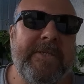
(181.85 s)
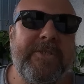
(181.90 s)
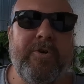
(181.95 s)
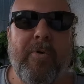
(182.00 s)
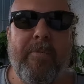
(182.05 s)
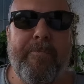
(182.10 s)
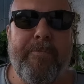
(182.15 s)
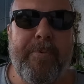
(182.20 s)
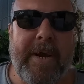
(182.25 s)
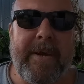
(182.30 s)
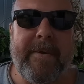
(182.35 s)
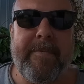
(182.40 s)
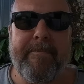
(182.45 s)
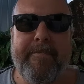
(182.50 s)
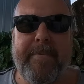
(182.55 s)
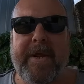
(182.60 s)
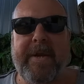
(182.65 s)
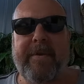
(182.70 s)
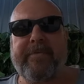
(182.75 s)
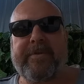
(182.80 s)
is your bread
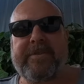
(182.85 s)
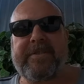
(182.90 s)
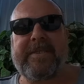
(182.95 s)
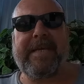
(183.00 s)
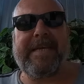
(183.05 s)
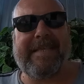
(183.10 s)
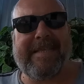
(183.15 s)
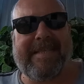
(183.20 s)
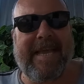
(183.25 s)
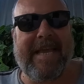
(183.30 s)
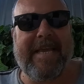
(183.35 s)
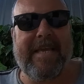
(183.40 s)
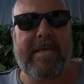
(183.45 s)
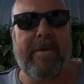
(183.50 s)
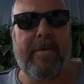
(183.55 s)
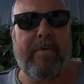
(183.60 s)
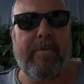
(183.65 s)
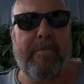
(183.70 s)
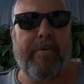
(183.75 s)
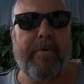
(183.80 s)
and butter for saying thank
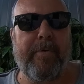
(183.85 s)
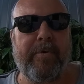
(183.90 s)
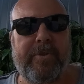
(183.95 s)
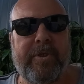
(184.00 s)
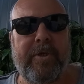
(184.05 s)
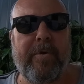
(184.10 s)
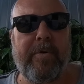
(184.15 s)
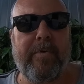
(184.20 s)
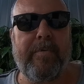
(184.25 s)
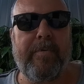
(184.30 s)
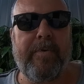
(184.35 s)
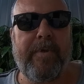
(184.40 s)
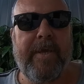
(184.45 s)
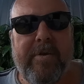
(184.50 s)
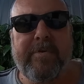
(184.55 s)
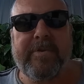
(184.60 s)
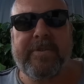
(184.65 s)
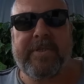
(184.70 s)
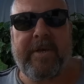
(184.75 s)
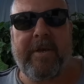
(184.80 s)
you, Portugal.
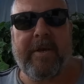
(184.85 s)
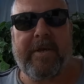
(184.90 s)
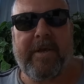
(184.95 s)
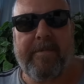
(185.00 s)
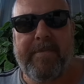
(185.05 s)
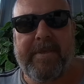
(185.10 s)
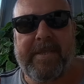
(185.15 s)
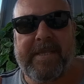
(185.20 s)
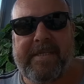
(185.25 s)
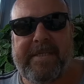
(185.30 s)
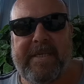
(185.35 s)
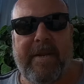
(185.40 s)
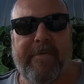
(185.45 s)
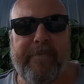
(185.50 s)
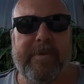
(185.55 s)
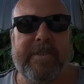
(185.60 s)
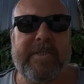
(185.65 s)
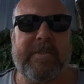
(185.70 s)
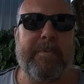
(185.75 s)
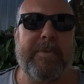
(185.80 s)
Using it can be the
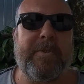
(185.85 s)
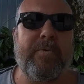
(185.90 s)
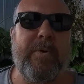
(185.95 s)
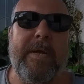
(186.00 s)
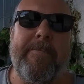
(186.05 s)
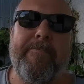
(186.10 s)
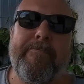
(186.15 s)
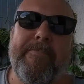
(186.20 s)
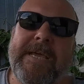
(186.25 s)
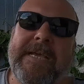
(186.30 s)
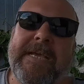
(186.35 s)
difference between